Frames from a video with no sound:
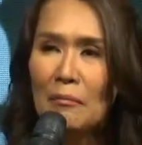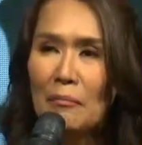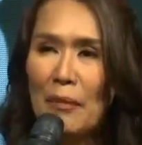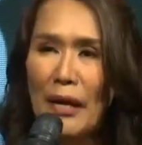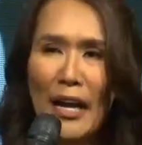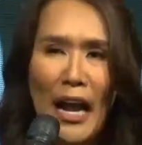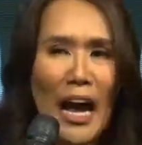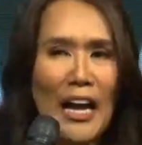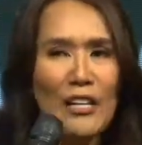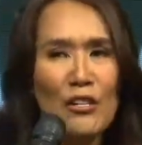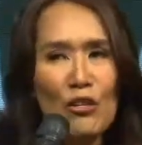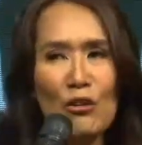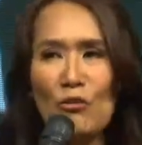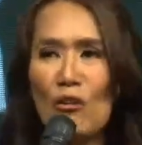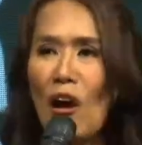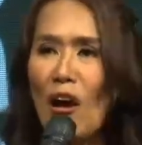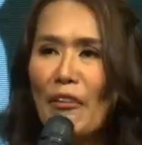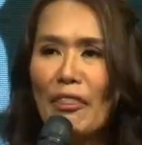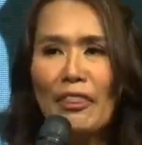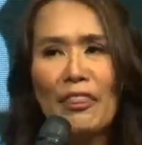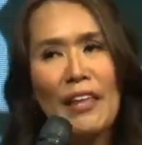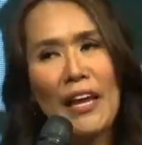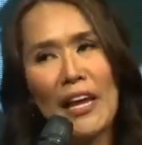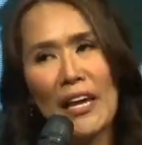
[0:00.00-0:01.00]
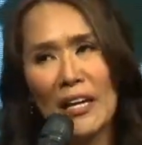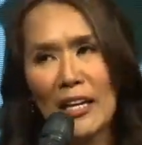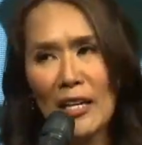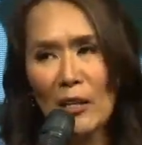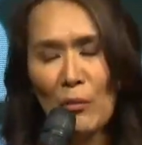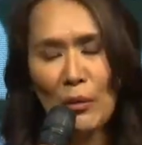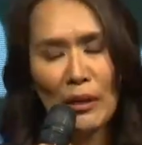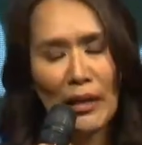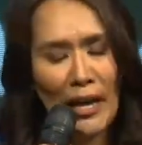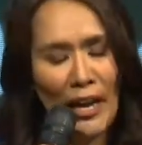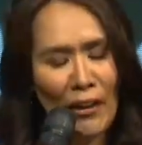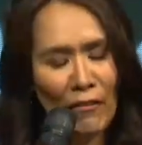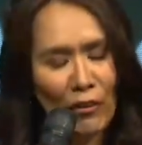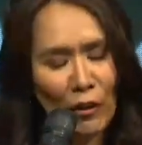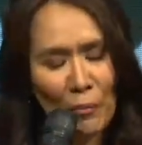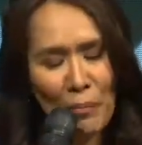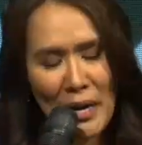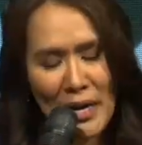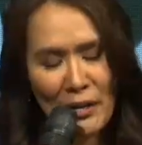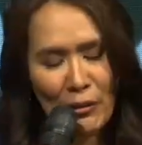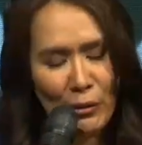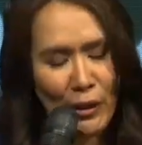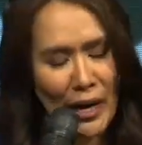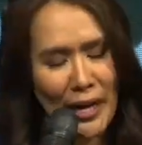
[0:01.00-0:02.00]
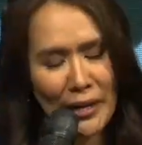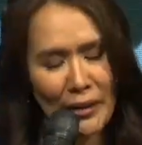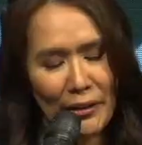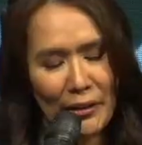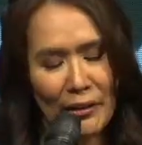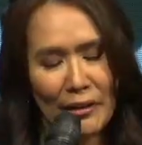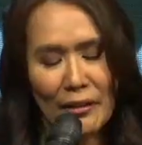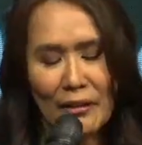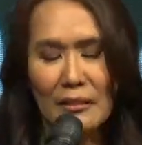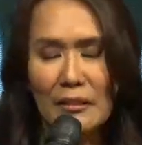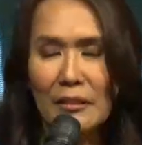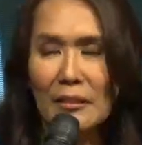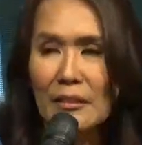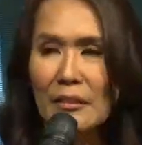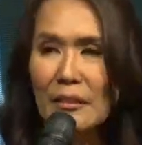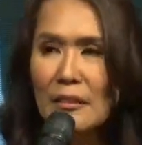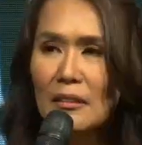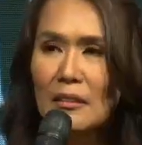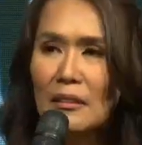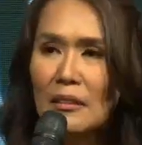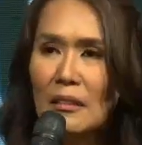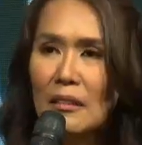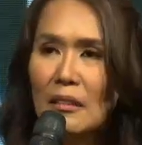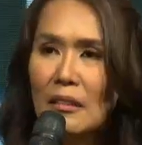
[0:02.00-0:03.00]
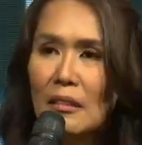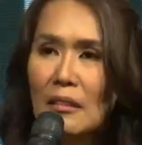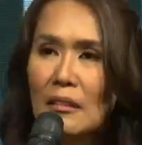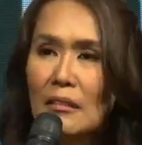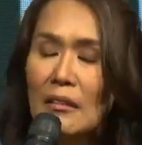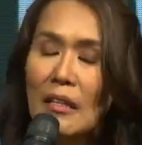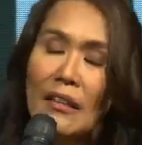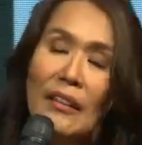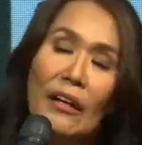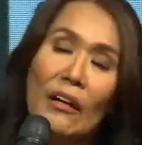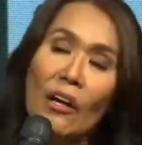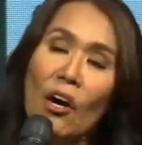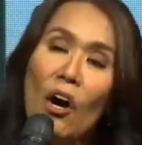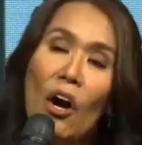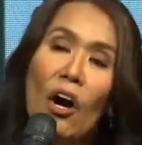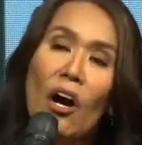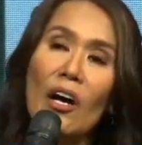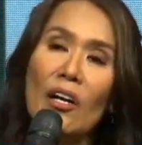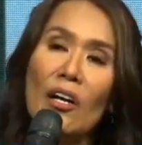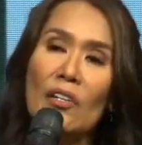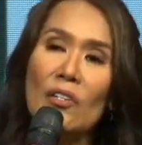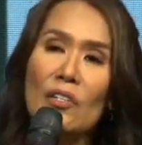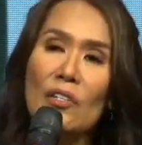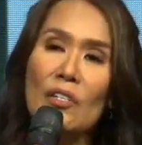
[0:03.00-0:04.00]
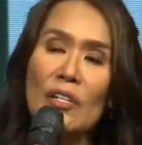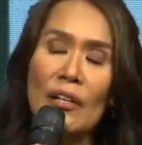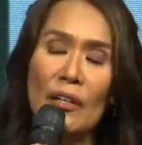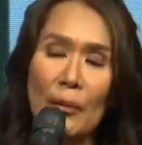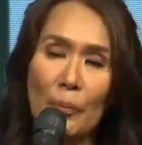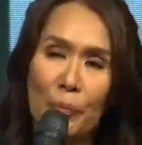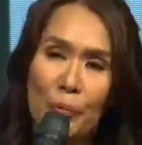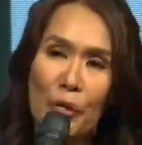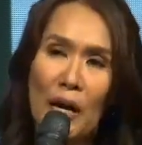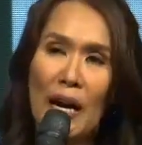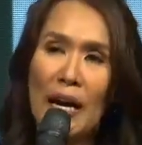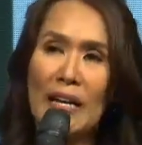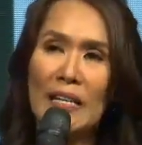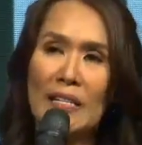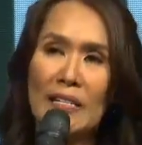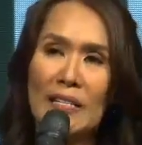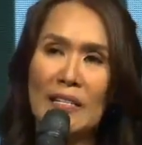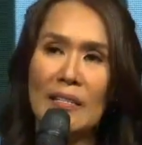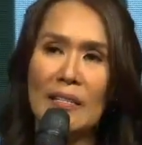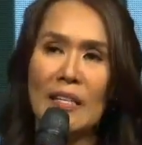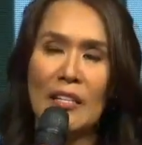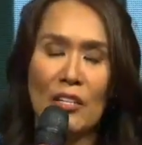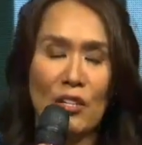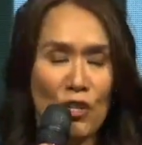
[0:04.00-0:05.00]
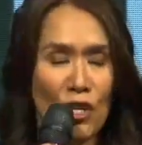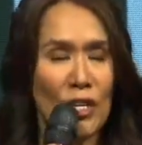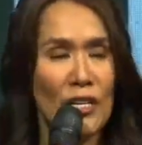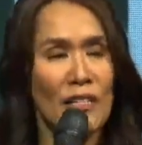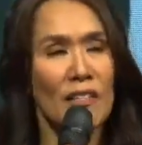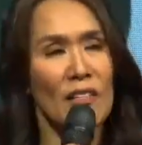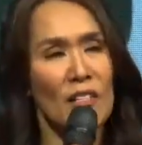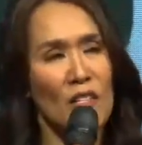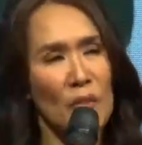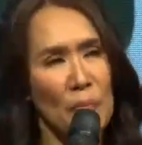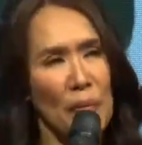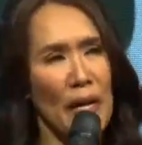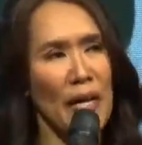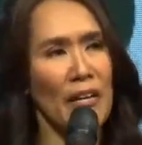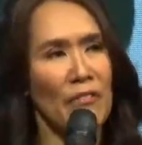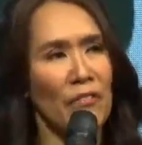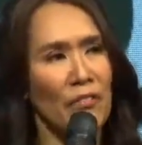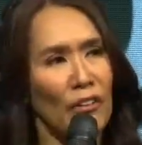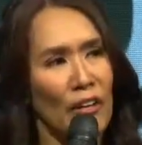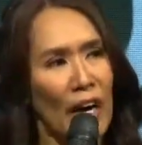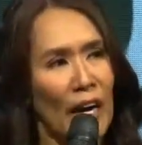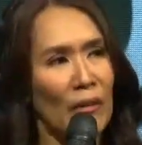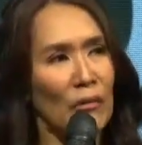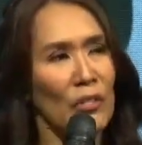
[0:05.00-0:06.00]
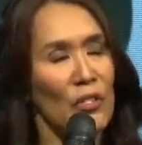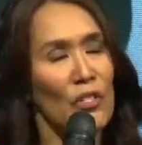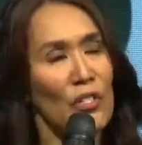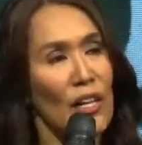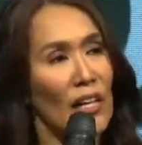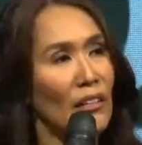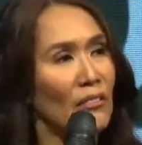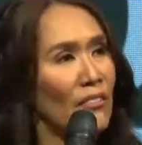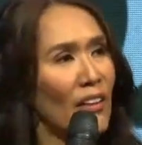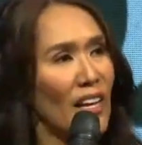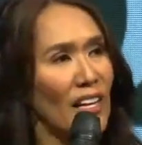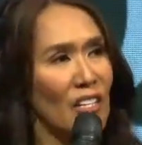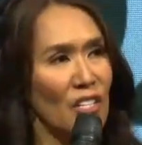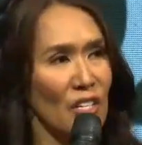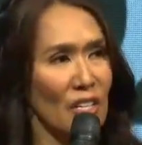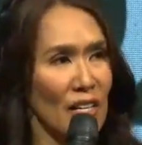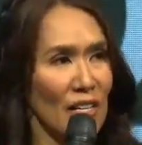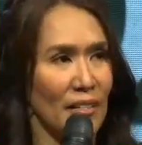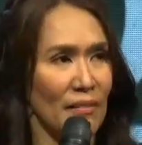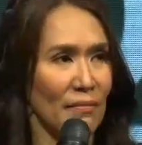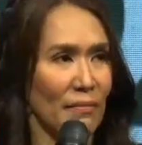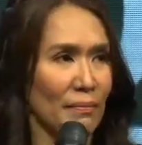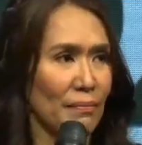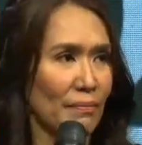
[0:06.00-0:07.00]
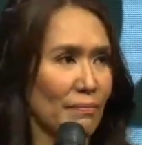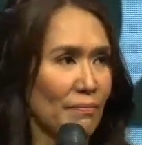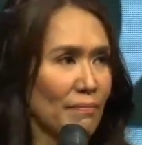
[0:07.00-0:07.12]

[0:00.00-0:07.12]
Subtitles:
but I do not think it will ever be greater than the cost and the price that Jesus paid for our salvation.